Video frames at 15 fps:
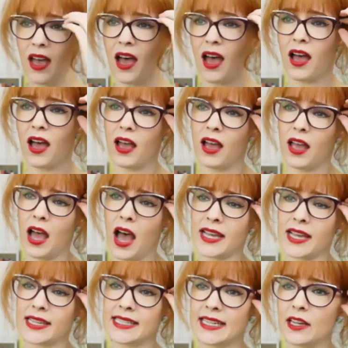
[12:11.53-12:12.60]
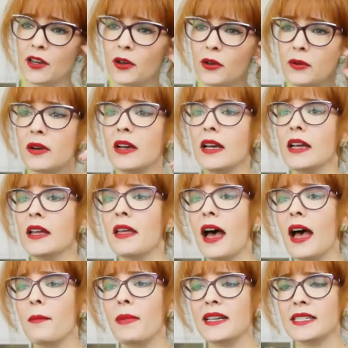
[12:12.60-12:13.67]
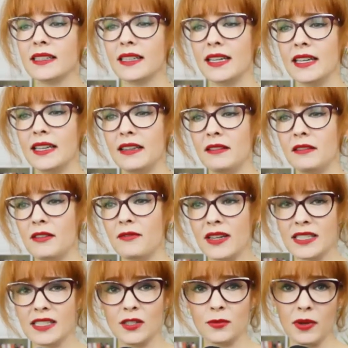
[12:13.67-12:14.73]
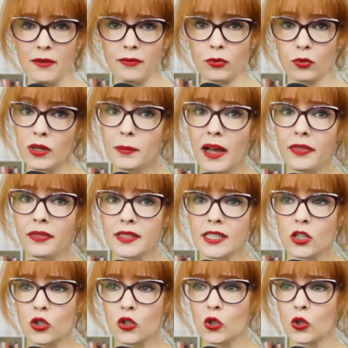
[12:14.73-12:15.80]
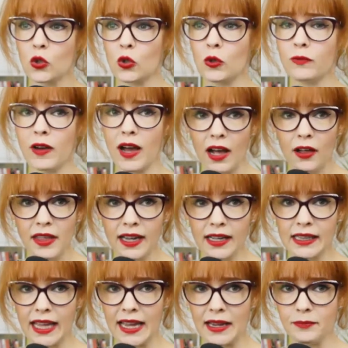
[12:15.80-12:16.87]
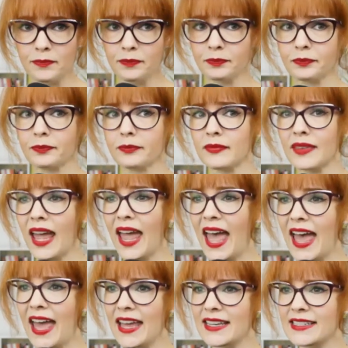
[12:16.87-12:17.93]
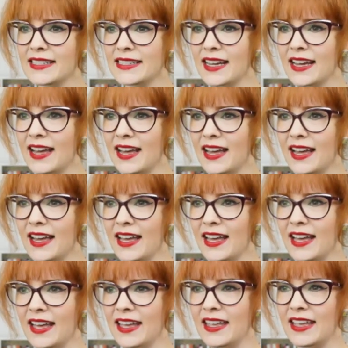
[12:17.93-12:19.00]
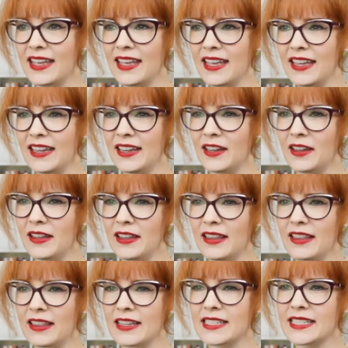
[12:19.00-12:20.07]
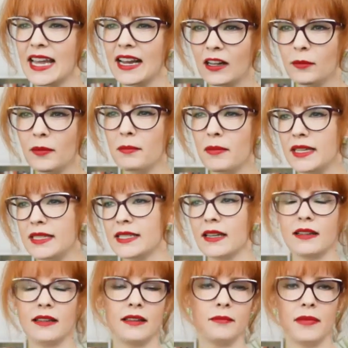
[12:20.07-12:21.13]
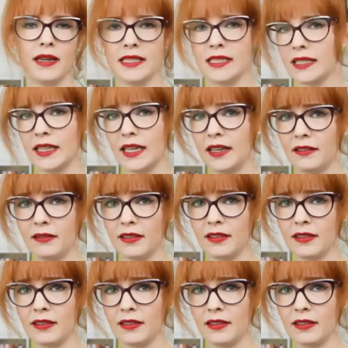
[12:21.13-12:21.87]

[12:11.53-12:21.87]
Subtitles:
ICO. Basically, investors will have 3 months to file their claim, and the settlement means that basically